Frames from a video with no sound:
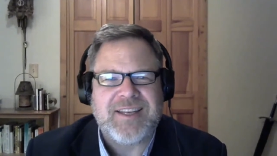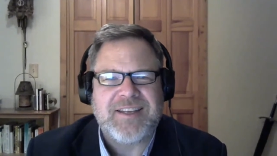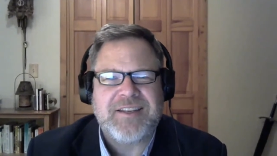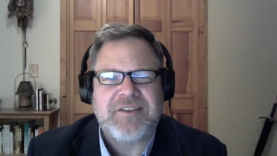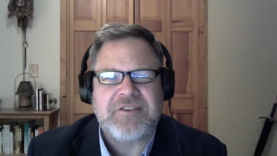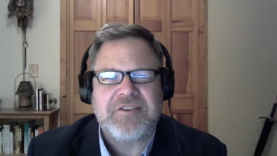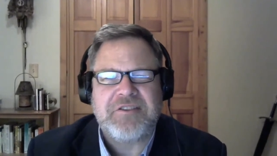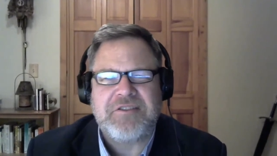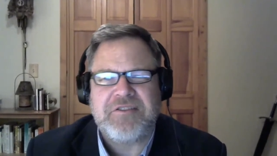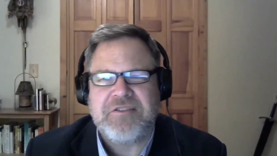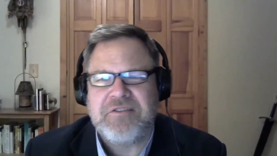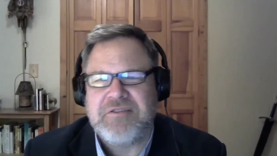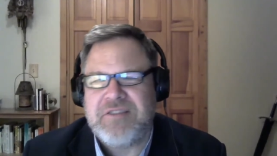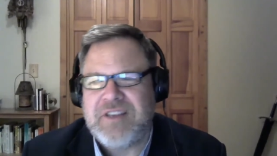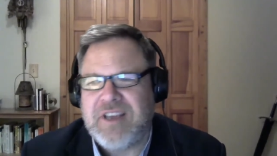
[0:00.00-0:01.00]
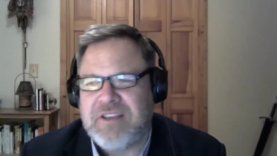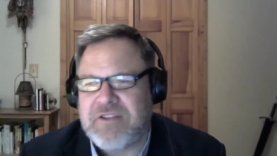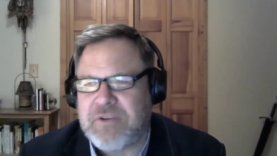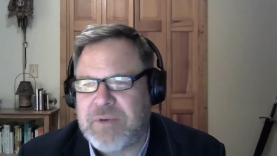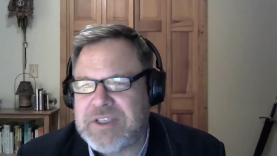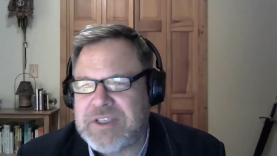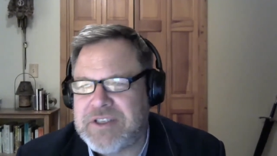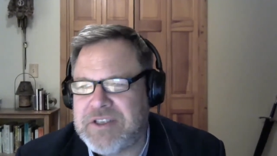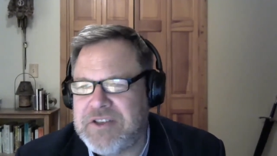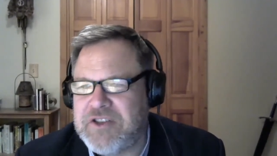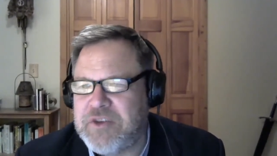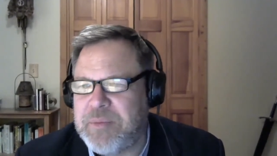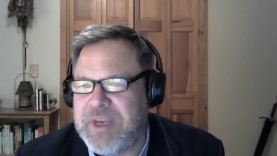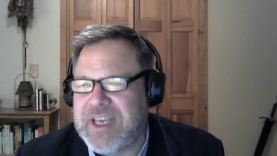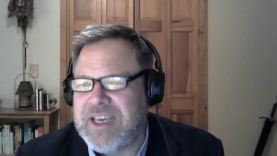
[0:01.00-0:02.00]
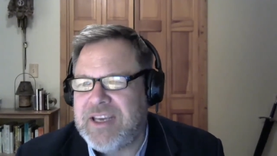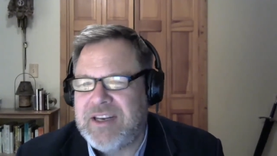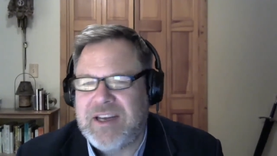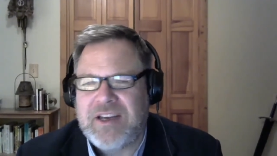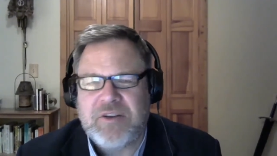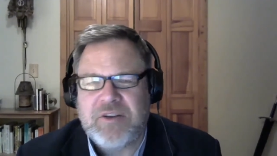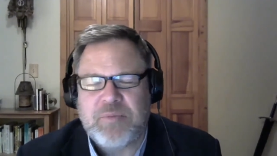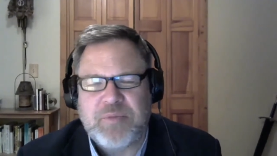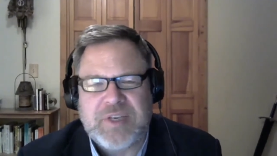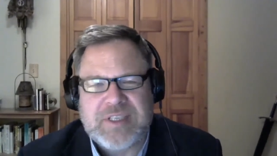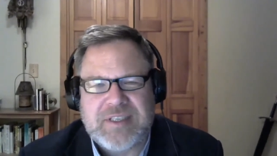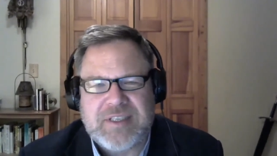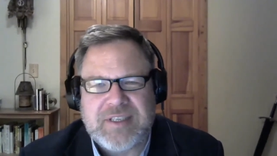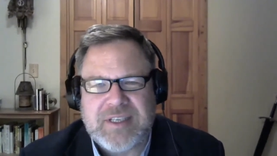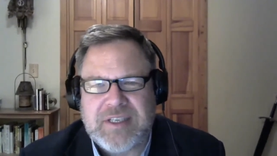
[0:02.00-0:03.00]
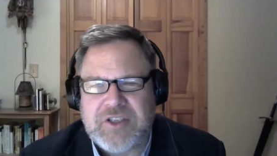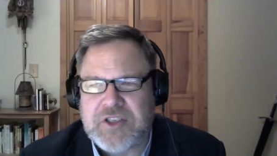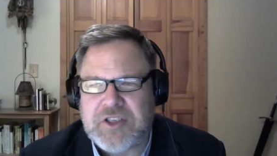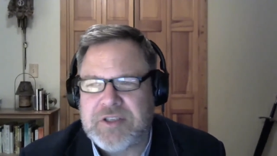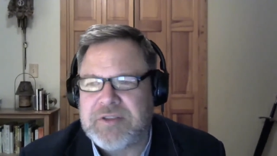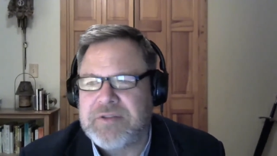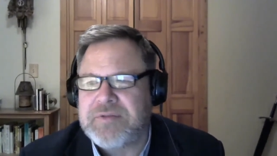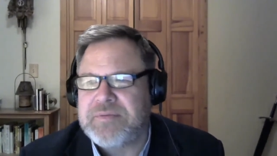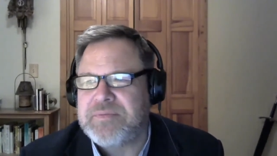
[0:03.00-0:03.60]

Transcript: in addition to the other questions you may get on your presentation.